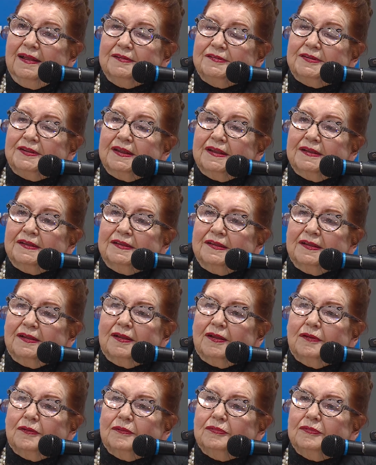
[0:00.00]
taking
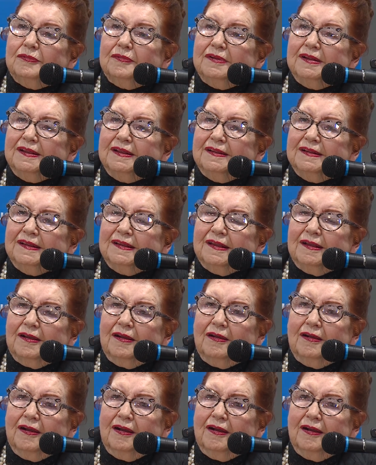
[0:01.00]
a really
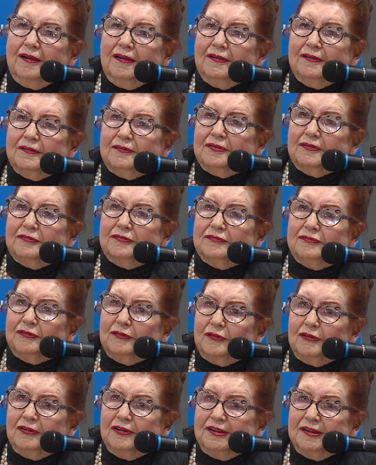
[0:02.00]
hard
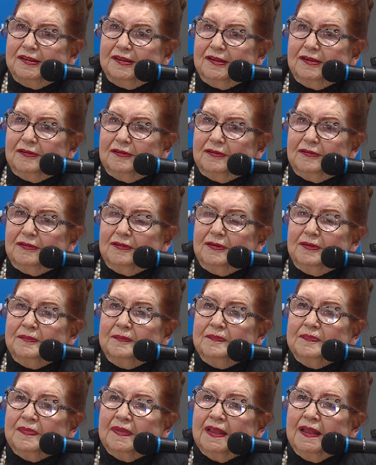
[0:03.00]
4-year
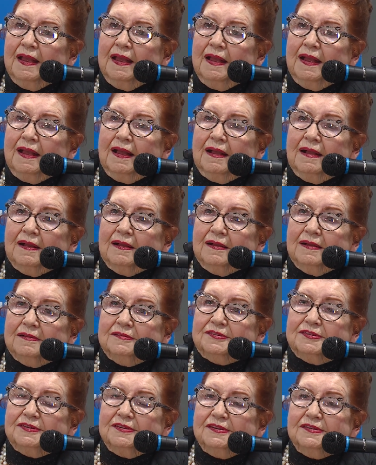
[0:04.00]

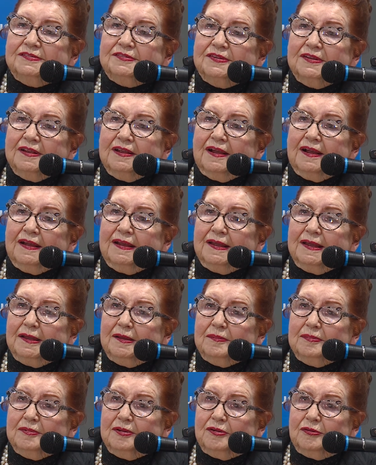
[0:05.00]

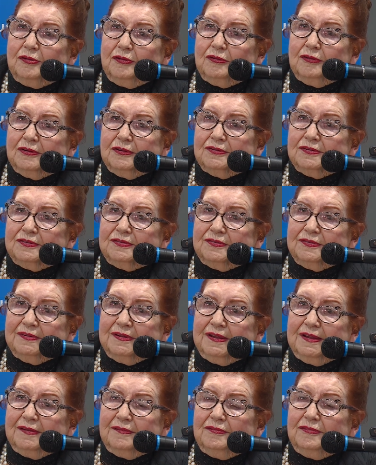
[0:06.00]
CCIM course
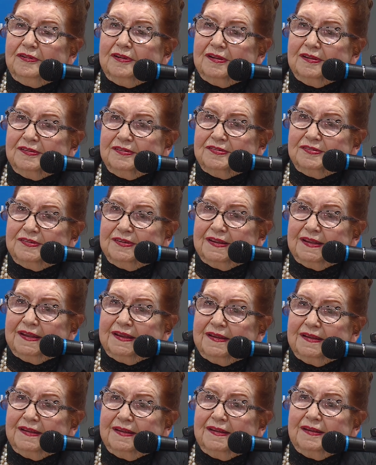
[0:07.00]
in real
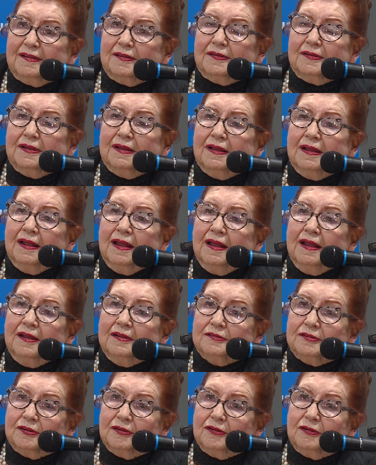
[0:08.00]
estate
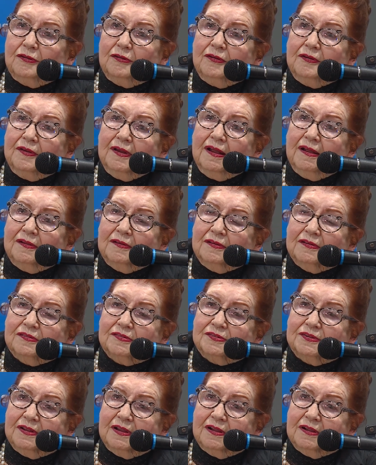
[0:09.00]
to learn how to
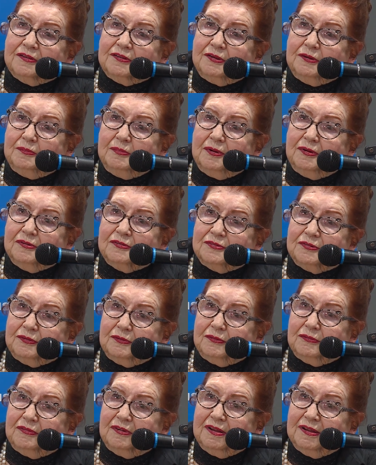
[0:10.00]
sell
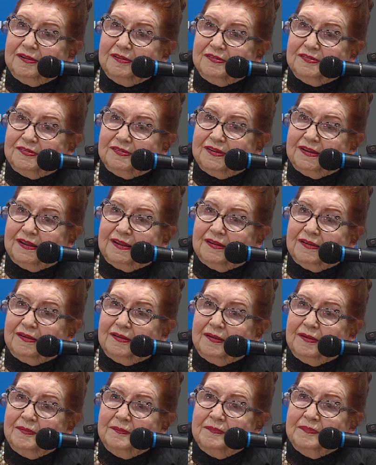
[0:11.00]
commercial real estate.
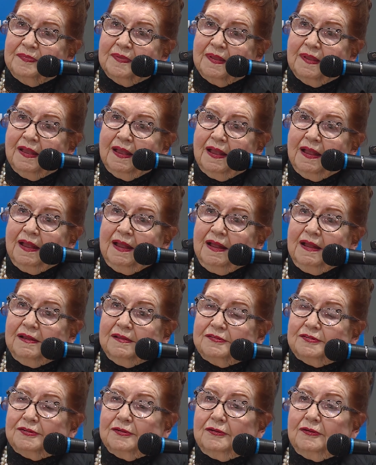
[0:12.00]

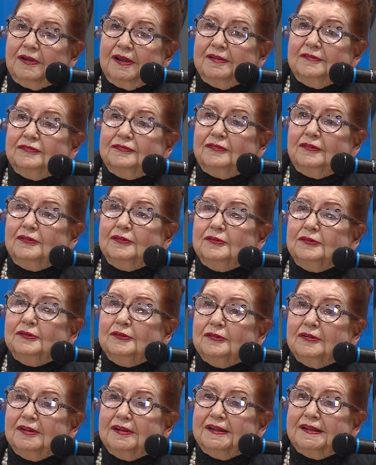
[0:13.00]
So I phoned
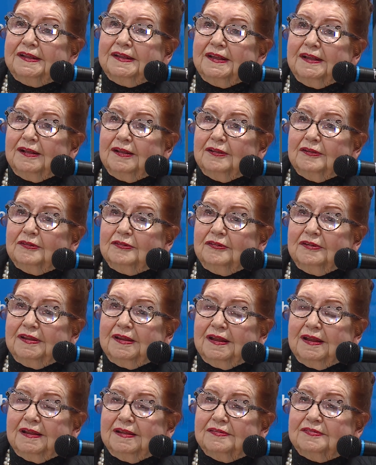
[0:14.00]
her in Calgary
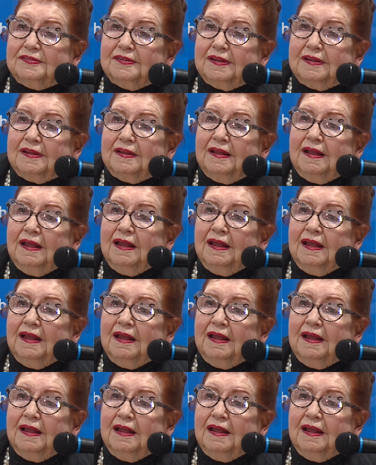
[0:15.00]
and I said,